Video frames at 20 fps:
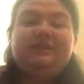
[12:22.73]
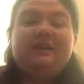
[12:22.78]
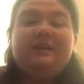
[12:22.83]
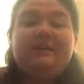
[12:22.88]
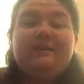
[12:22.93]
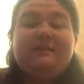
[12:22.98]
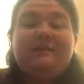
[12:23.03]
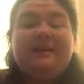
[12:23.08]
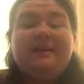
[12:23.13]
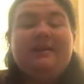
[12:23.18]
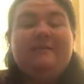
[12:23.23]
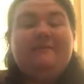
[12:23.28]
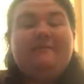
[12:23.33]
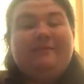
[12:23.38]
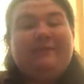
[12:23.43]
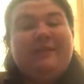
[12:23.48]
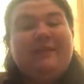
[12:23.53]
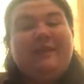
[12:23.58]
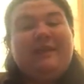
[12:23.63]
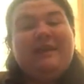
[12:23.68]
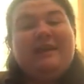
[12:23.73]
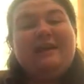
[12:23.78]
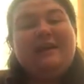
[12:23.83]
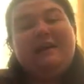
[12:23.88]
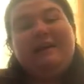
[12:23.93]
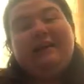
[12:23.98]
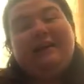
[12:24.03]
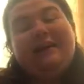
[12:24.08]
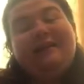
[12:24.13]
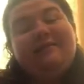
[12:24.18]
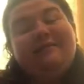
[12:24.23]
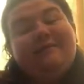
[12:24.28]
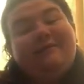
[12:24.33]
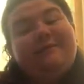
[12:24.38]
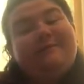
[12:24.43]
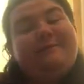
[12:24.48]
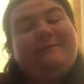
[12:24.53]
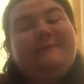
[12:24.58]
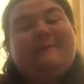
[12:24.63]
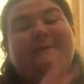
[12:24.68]
so yeah. Okay.
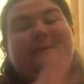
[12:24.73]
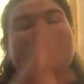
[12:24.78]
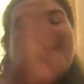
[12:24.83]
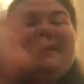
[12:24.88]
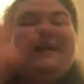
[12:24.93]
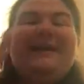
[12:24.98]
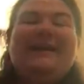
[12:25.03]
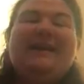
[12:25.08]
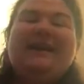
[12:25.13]
Bye,